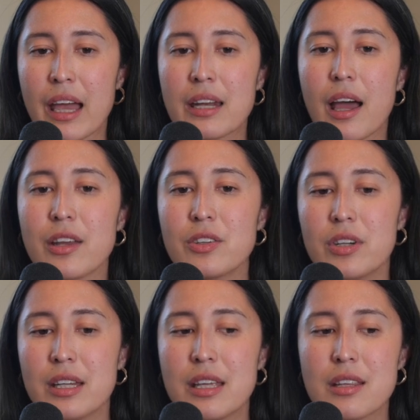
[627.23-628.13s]
And
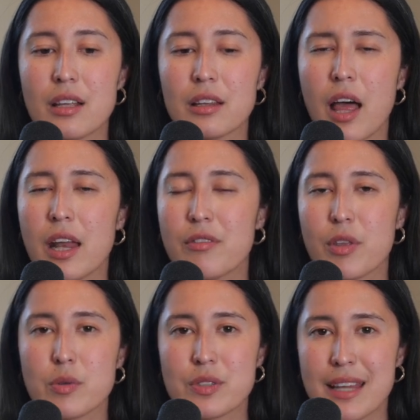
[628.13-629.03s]
underneath a lot of
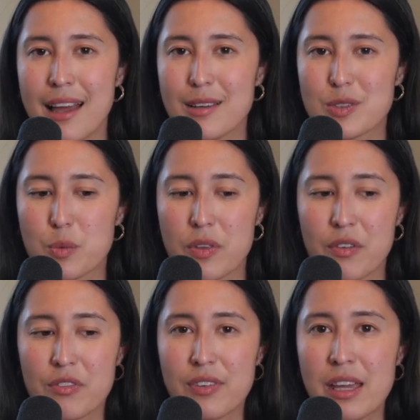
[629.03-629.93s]
those doubts were
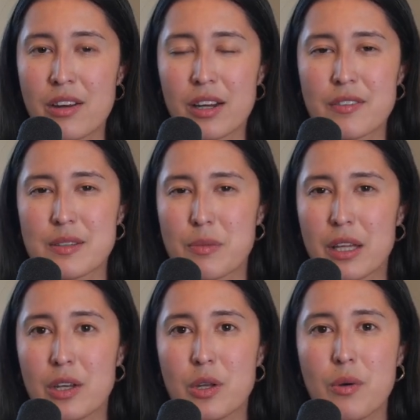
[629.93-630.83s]
the fear of
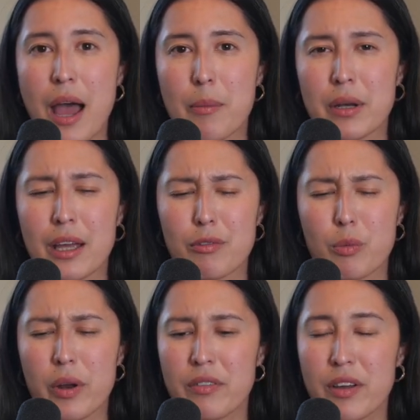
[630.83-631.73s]
something new happening, of
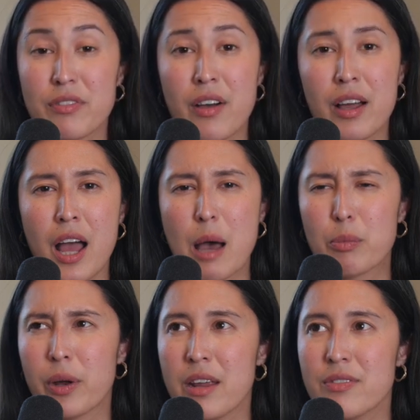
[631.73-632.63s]
what if I fuck
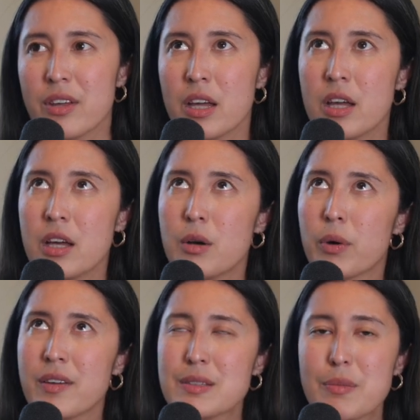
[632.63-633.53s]
up? What if
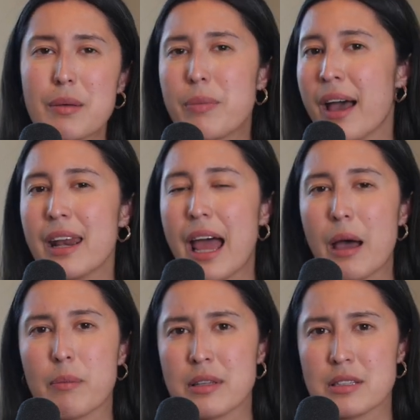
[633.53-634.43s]
something bad
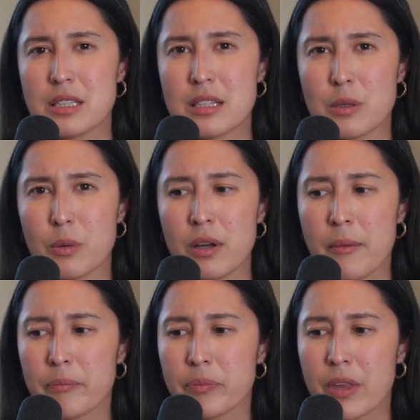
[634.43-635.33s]
happens to
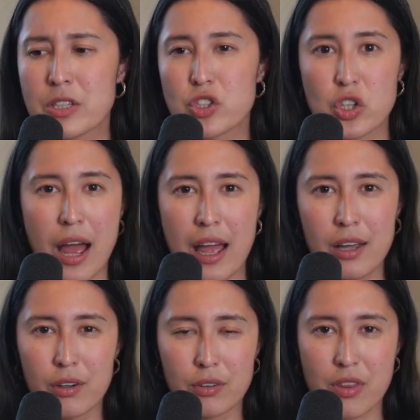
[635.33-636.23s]
this
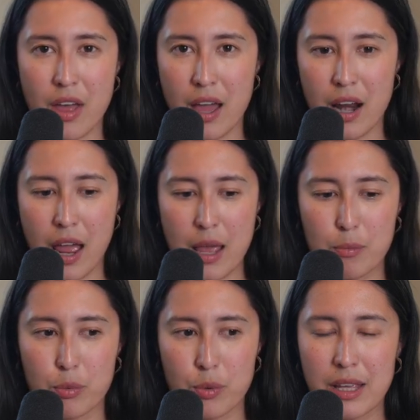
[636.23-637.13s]
child that I
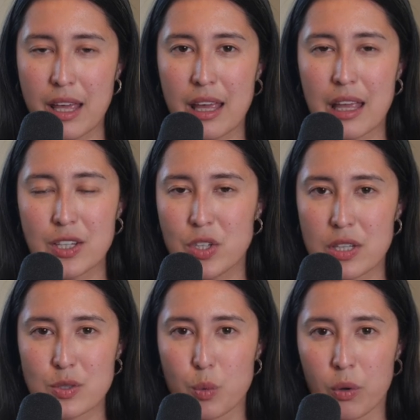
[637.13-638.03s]
am bringing into
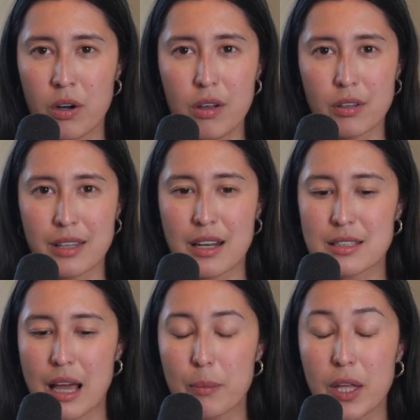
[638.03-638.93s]
this world, that
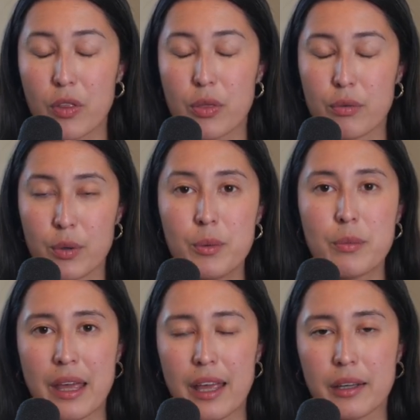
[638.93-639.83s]
is coming through
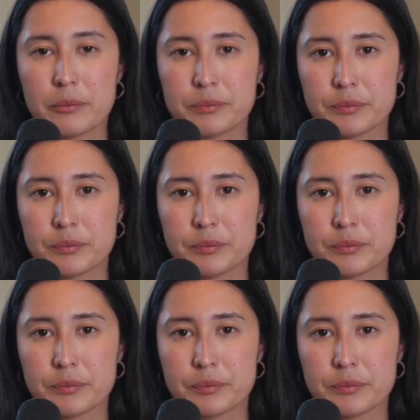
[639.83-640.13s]
me?